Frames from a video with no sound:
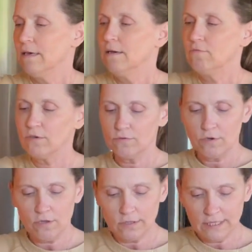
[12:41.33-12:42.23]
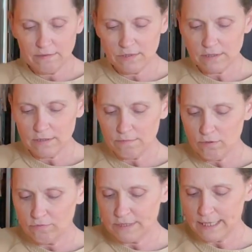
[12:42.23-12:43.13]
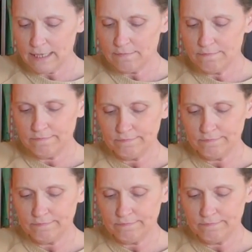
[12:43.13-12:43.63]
And we're going all in. I'm just going to pull the tab.